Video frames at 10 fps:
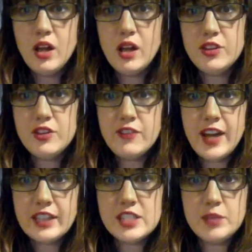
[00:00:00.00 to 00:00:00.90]
the
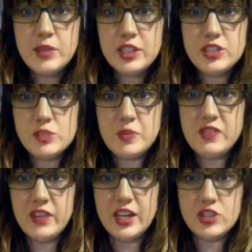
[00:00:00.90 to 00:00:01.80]
fact that someone could just be
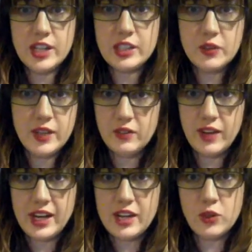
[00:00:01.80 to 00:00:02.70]
very genuine,
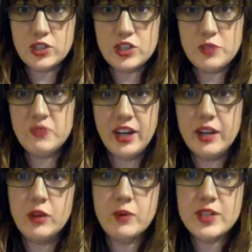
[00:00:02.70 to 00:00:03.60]
right? Or just
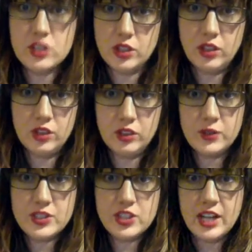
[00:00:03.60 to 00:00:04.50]
very original.
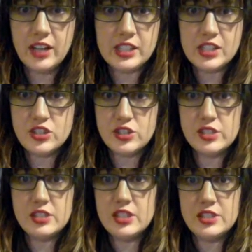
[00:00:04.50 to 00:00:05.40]
Originality
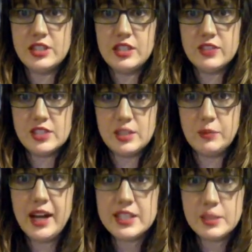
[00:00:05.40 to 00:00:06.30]
just doesn't even seem
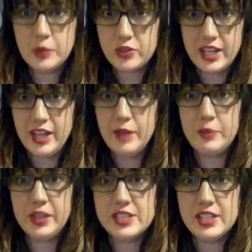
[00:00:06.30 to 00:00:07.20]
possible to him,
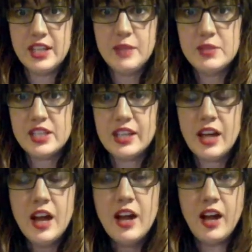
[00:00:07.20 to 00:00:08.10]
because to him it's like
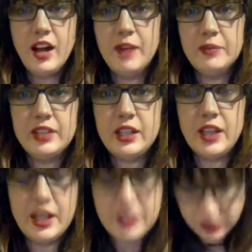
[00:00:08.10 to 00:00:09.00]

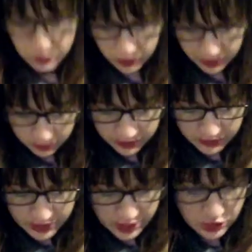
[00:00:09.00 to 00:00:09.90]
I think one of
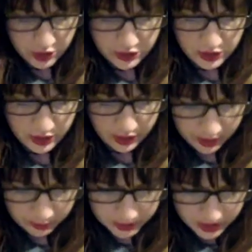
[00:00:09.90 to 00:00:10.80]
the teachers,
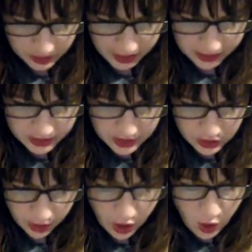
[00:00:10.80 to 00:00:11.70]
was it the math
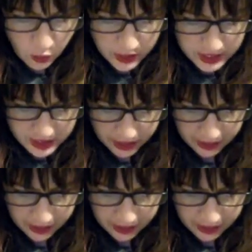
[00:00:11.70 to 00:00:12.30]
teacher, was